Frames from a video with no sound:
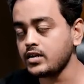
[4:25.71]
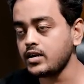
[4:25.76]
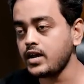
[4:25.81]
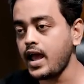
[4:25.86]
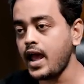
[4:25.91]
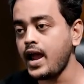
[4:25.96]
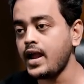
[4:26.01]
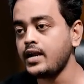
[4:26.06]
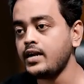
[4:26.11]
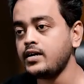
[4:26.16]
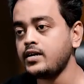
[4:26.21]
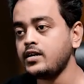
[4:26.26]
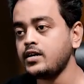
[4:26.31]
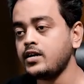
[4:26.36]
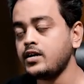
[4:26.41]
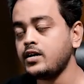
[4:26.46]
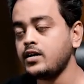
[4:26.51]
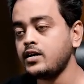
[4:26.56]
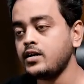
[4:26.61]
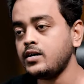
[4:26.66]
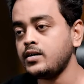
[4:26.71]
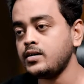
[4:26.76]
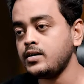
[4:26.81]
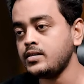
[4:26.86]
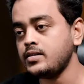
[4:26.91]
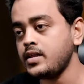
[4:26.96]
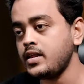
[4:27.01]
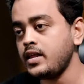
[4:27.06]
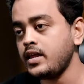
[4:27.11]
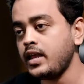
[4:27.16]
and
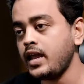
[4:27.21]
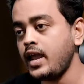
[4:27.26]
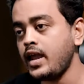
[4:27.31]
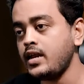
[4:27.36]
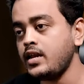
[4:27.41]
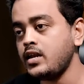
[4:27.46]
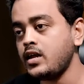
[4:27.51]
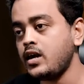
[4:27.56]
then again,